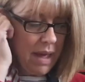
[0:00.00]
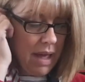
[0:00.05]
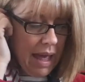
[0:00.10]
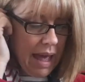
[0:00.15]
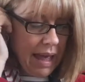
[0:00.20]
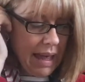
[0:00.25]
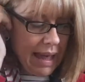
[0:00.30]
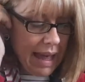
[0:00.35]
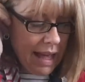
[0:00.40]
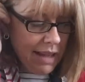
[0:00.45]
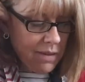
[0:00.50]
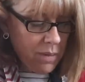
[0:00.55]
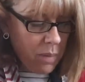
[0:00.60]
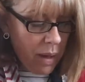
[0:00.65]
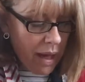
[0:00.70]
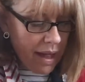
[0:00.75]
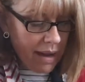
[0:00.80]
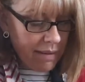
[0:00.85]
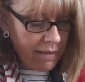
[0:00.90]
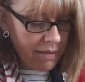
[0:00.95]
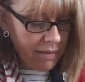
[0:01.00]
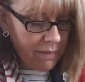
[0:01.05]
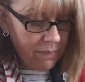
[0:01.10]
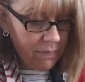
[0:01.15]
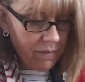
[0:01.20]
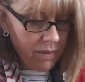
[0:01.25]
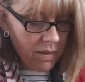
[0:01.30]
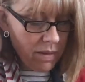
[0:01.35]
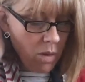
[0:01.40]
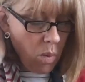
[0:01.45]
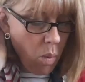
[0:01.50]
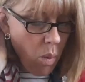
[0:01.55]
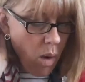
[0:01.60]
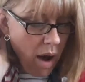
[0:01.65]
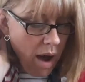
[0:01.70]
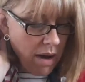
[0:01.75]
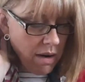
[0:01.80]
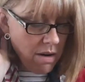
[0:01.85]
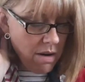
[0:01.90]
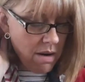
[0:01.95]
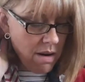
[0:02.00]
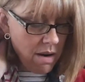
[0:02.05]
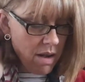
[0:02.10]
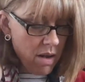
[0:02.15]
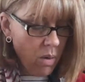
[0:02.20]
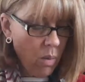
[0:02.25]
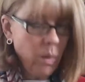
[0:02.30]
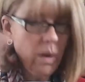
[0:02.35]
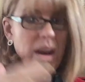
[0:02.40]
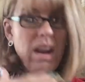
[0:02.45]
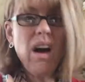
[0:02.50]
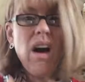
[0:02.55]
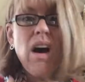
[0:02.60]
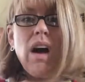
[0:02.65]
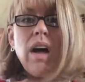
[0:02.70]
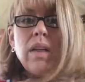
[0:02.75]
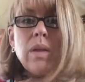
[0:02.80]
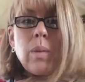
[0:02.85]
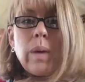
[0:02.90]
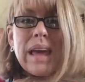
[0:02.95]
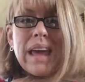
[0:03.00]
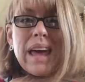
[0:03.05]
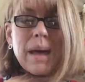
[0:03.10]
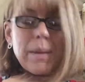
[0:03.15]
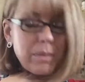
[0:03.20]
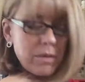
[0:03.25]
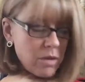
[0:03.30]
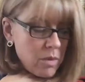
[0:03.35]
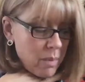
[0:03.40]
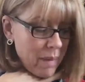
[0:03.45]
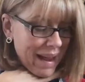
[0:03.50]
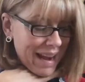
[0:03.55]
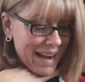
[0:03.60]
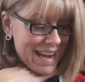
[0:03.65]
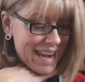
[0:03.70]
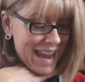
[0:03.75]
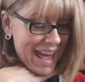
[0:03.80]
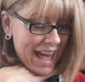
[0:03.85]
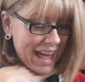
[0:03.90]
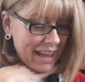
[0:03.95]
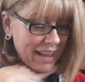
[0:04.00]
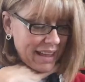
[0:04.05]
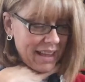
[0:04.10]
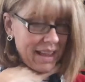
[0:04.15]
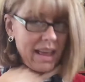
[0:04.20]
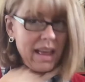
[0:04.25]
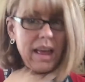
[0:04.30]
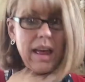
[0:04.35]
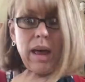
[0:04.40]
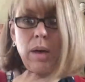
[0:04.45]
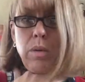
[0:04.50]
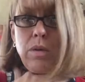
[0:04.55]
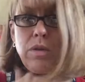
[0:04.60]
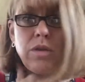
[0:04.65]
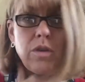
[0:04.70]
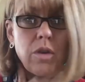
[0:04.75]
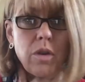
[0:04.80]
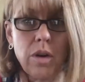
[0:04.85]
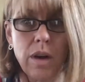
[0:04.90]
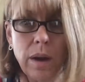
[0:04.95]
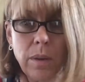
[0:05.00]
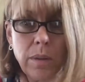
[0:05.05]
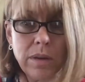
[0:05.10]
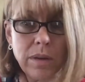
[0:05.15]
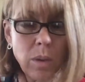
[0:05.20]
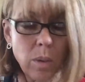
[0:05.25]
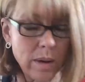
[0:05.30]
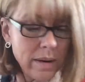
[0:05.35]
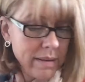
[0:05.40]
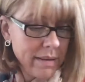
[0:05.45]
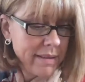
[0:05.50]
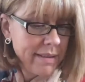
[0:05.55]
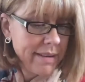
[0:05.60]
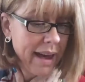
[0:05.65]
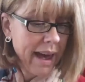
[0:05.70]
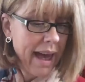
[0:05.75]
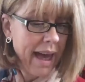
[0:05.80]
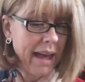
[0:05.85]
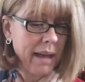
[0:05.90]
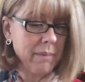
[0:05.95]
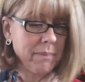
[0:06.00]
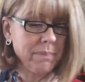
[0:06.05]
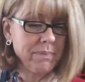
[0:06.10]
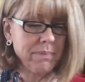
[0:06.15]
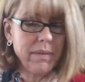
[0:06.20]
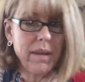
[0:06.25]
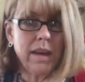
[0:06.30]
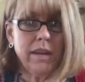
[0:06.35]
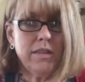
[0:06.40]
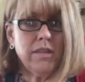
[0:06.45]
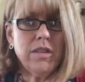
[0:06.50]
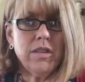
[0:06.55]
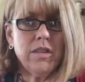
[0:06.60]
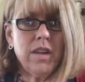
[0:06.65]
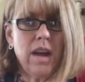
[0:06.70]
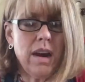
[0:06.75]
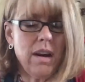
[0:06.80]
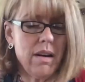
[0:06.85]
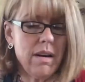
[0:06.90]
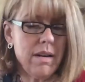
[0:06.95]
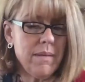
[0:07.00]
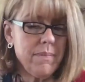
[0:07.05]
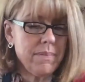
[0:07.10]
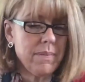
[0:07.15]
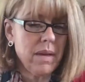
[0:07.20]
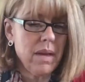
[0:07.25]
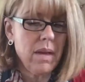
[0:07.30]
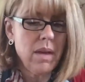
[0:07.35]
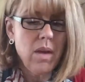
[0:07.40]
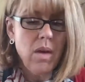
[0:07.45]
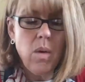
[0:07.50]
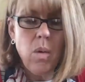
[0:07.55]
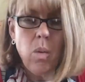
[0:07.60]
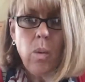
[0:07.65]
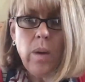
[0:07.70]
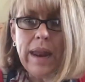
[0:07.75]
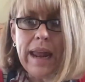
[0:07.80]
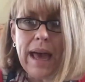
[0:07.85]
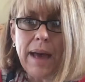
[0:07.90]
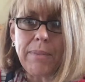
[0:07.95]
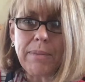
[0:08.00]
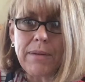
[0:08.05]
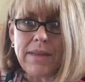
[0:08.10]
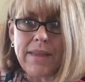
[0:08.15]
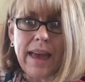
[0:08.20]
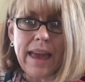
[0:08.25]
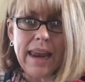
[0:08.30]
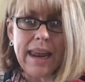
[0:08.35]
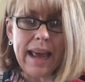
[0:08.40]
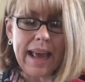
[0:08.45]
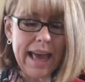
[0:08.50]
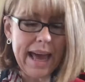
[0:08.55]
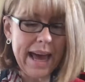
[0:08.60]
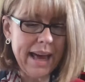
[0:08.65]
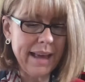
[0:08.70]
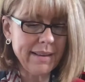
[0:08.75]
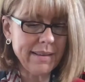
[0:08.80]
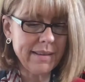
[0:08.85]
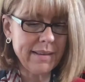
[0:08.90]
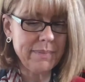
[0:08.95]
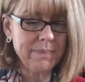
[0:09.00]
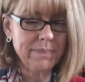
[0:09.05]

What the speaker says: And guess what? The water went all the way up to my neck. I was sure I was going to die. I shudder. What happened then, I ask.